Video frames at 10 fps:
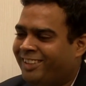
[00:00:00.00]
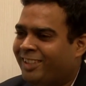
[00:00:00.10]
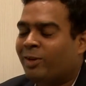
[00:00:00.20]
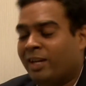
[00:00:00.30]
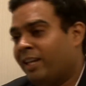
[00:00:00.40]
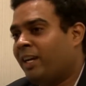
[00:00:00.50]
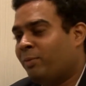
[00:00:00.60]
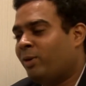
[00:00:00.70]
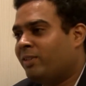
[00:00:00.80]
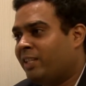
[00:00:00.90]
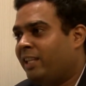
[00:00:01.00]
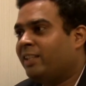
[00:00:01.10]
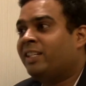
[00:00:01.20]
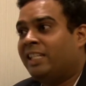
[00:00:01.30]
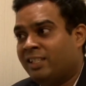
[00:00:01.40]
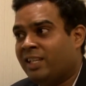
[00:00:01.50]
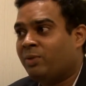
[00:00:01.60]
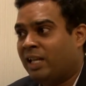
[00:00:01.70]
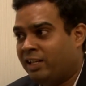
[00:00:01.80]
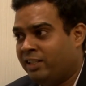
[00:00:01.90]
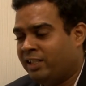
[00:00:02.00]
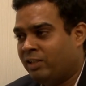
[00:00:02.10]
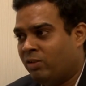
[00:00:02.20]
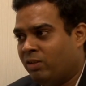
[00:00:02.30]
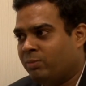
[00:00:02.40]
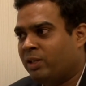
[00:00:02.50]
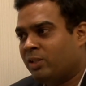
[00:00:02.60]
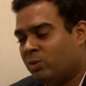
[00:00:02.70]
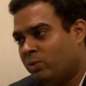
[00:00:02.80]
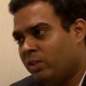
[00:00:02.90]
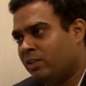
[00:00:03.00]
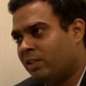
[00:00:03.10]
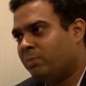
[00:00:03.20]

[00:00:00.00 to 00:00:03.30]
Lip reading: No, I'm not saying that teachers have done anything wrong, but students, they